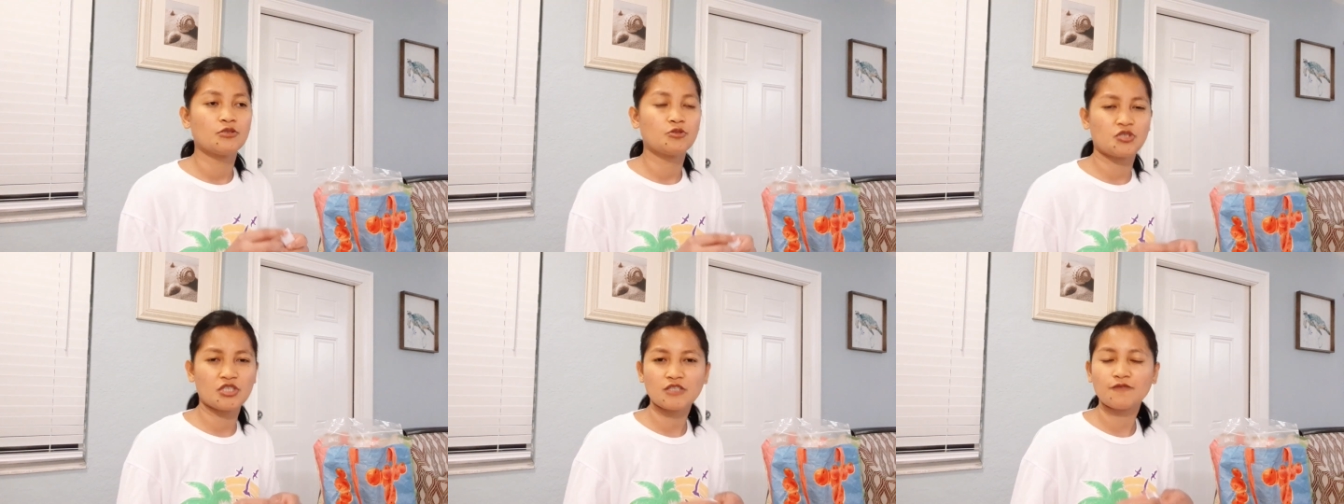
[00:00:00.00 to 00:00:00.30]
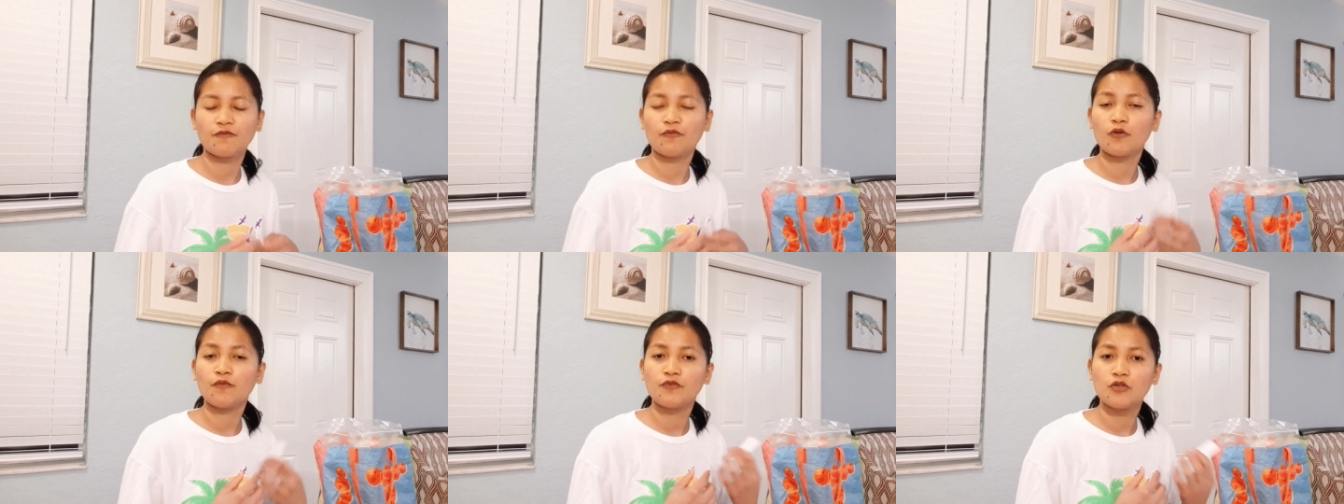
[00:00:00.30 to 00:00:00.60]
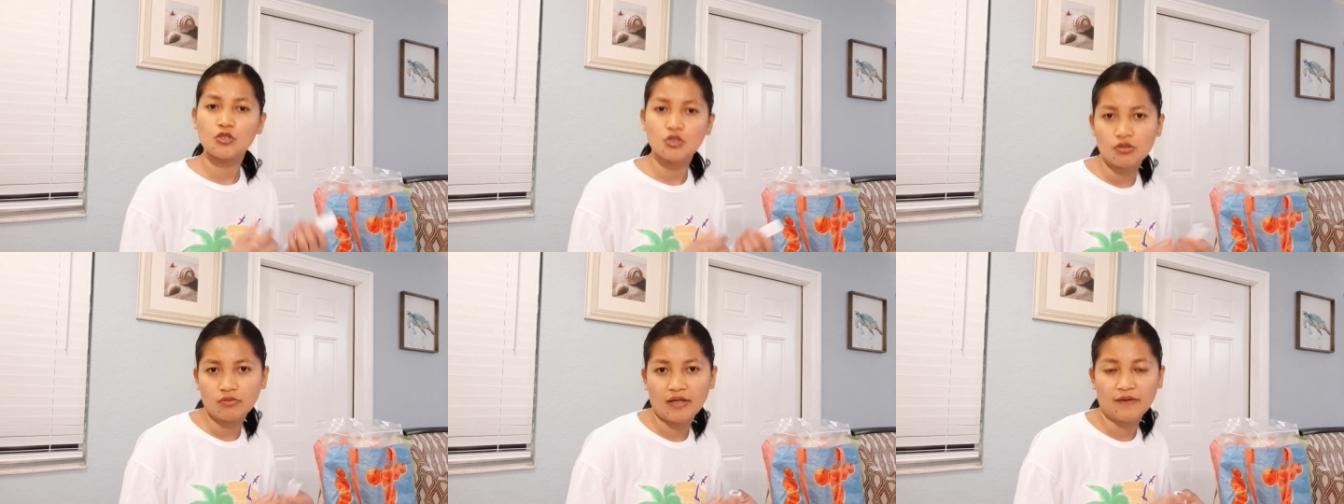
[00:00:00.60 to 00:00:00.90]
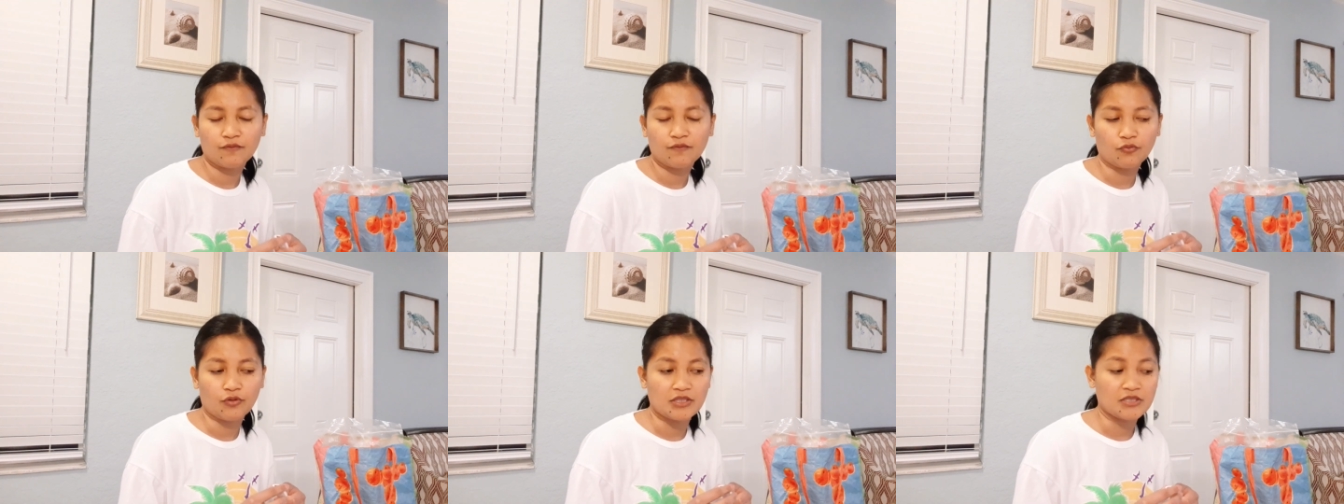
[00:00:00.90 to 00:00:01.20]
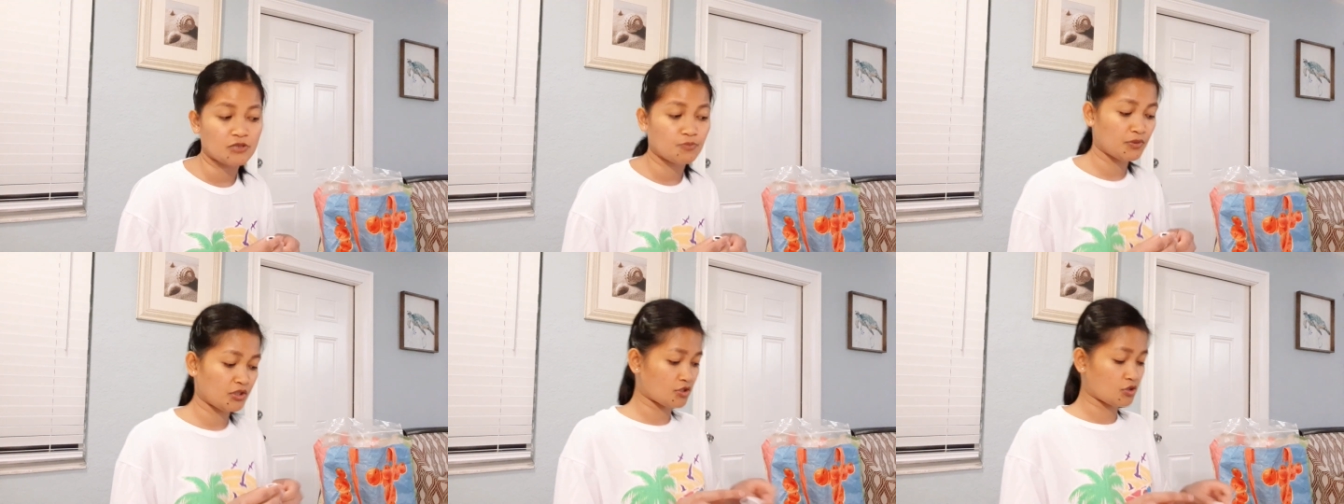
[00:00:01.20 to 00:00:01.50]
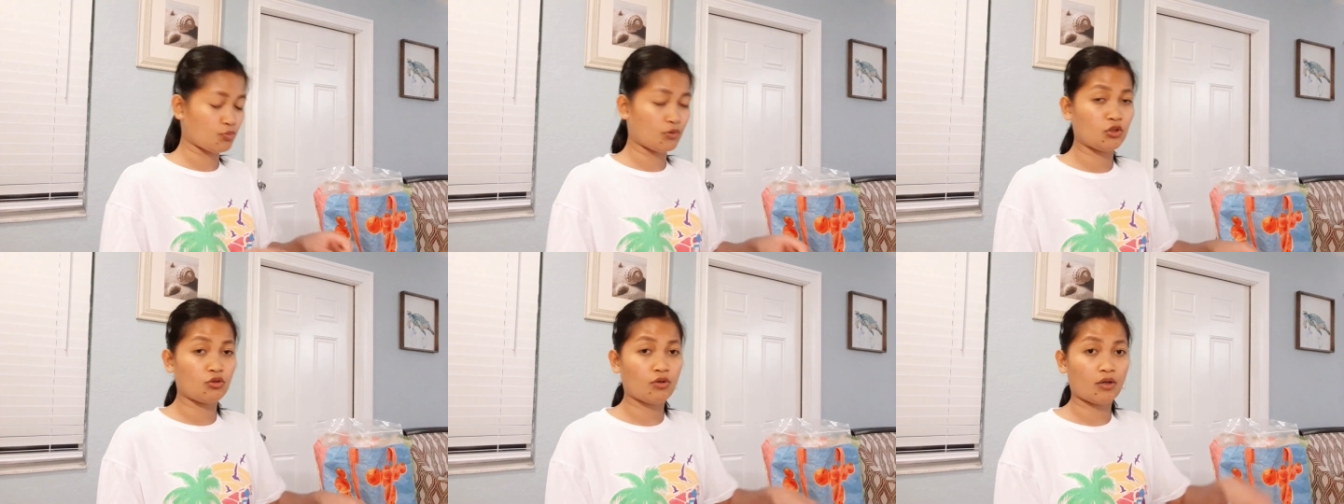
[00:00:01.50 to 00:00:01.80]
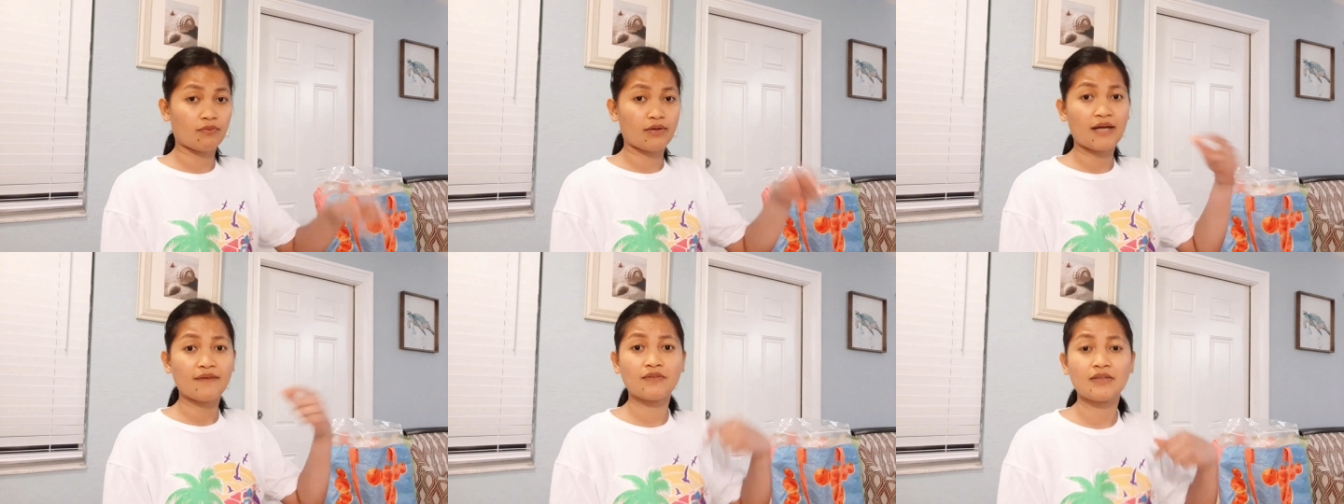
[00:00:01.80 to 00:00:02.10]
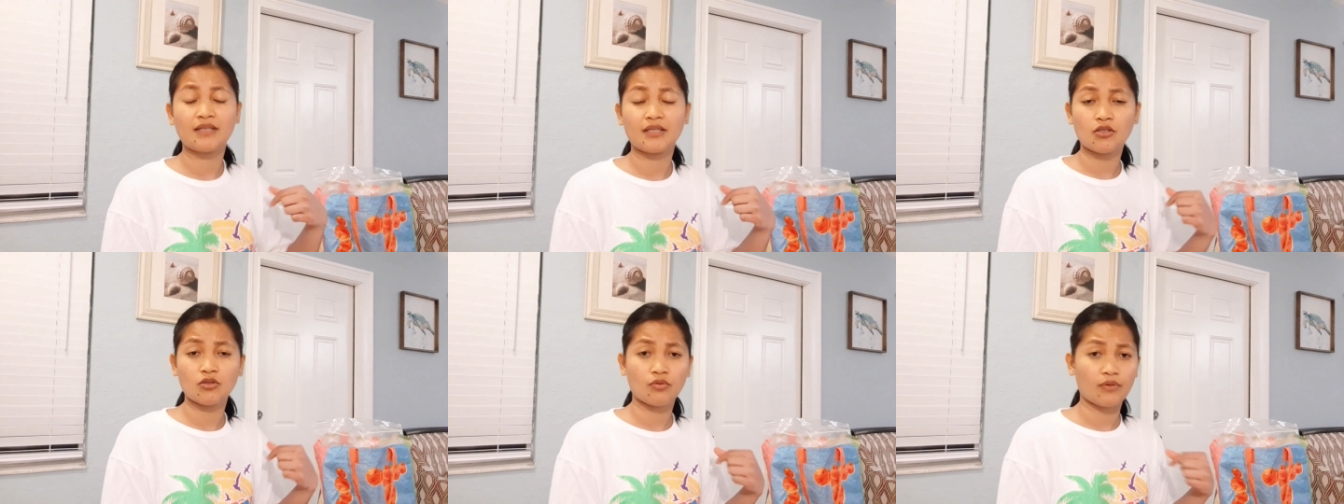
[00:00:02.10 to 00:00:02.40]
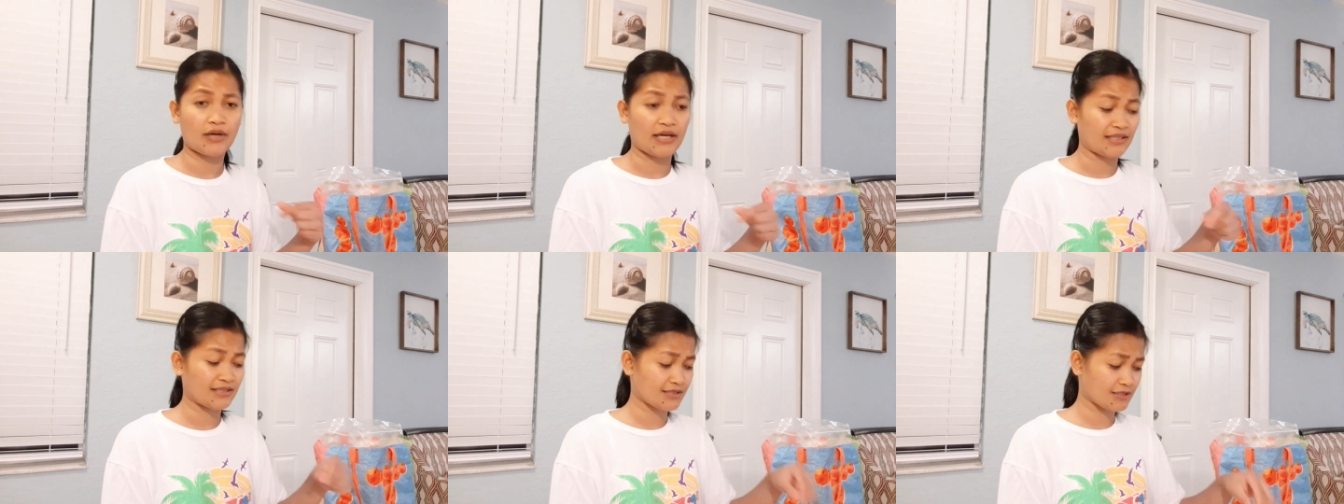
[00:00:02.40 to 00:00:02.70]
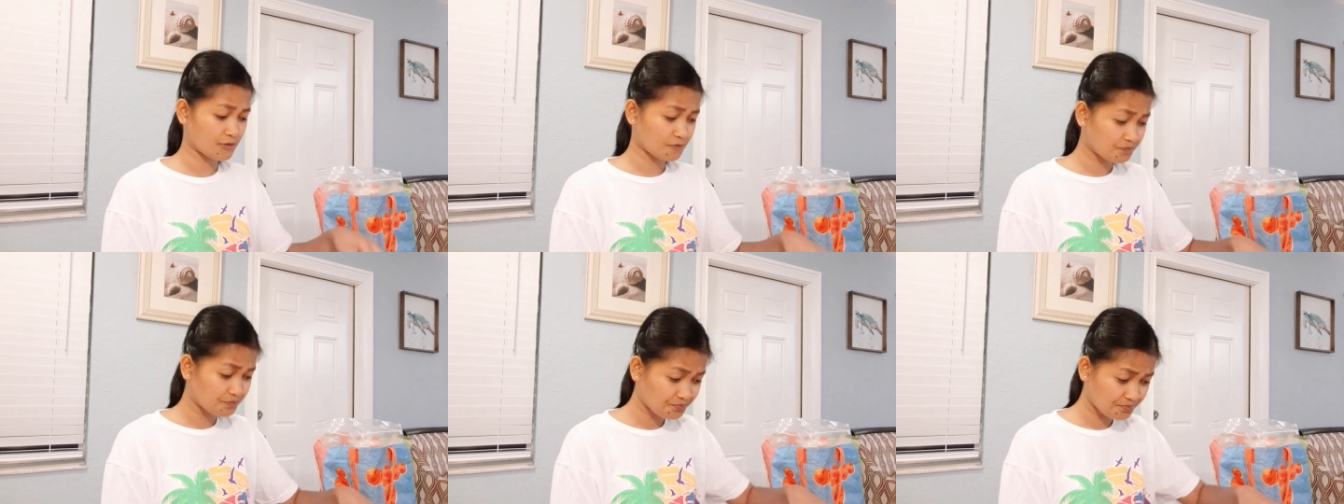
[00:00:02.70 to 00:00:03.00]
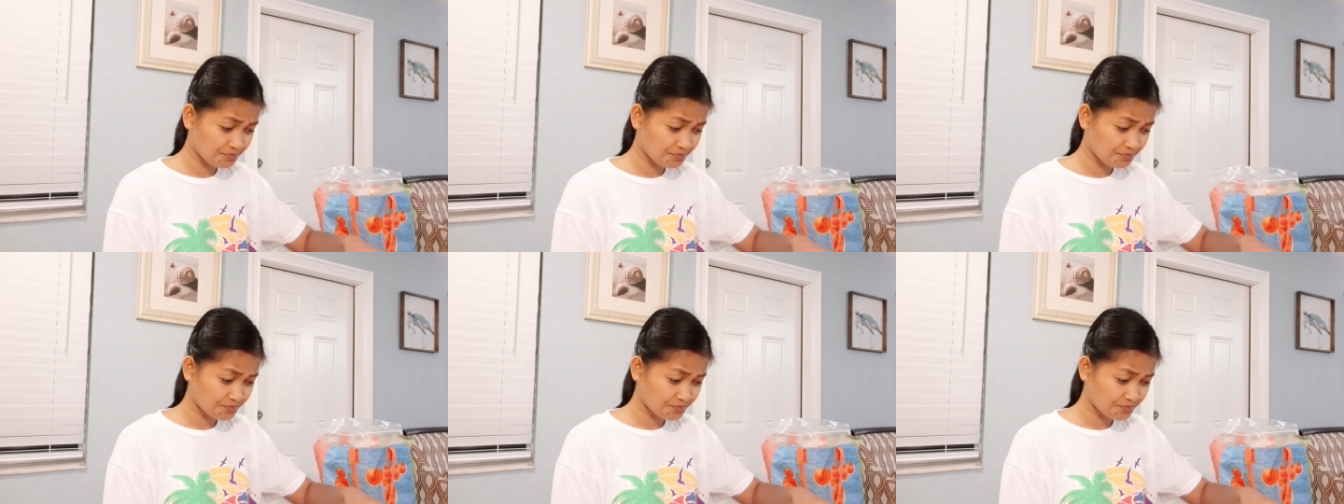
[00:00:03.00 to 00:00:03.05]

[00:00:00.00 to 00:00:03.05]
Just for future reference, because when you arrive in the US,